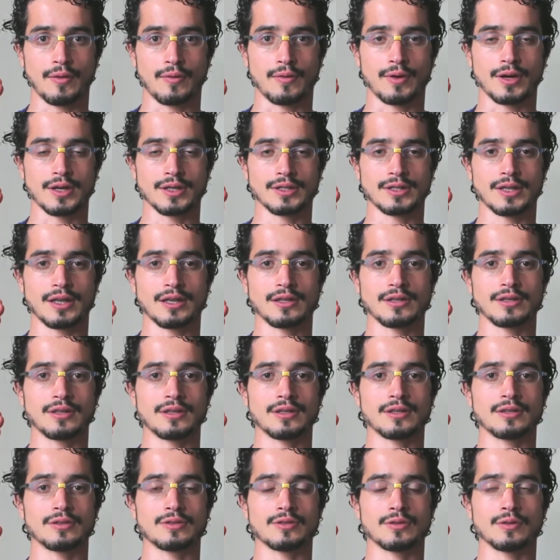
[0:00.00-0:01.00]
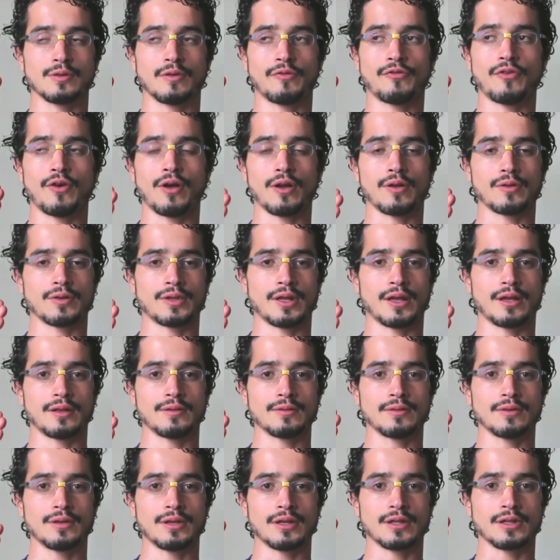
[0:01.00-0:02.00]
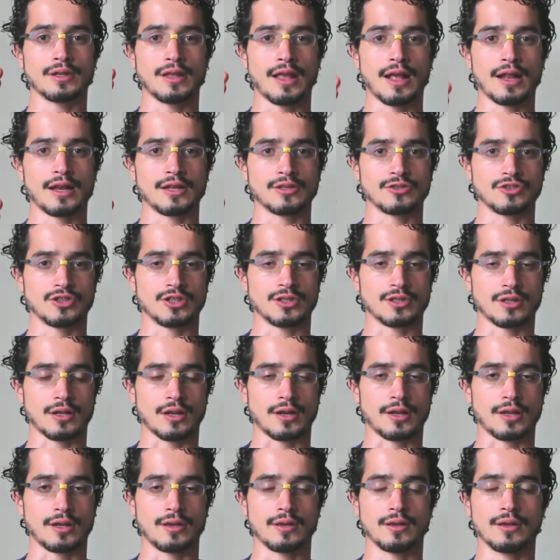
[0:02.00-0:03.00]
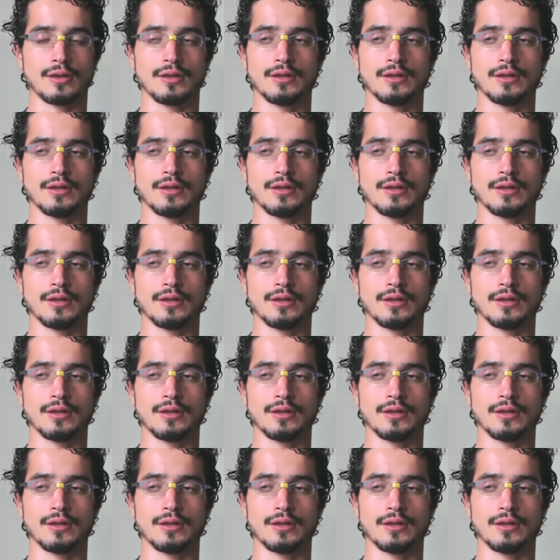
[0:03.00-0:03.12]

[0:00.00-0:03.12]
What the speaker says: We are intending to follow them intelligently,